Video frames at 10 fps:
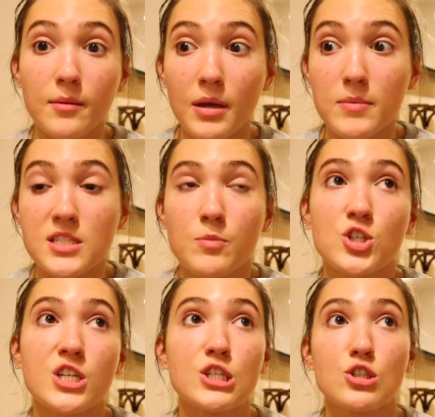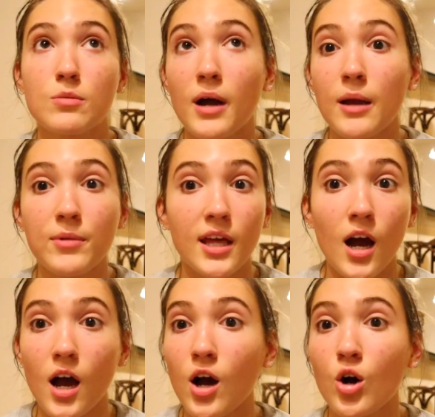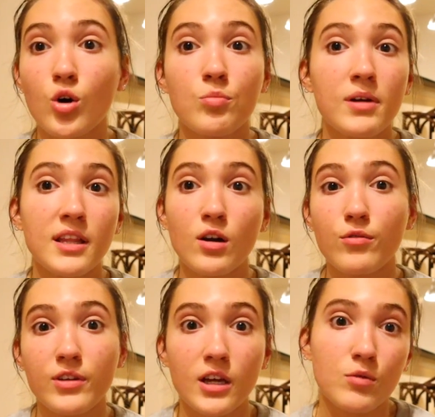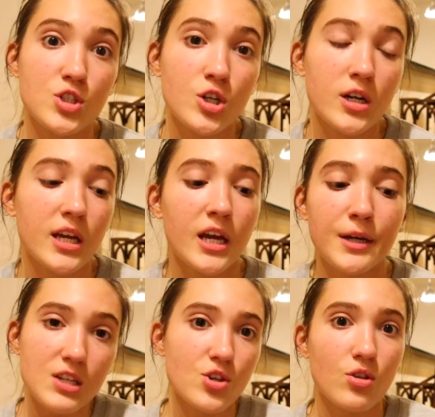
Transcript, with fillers: Like maybe someone changed their mind when they got home and they don't feel like returning it,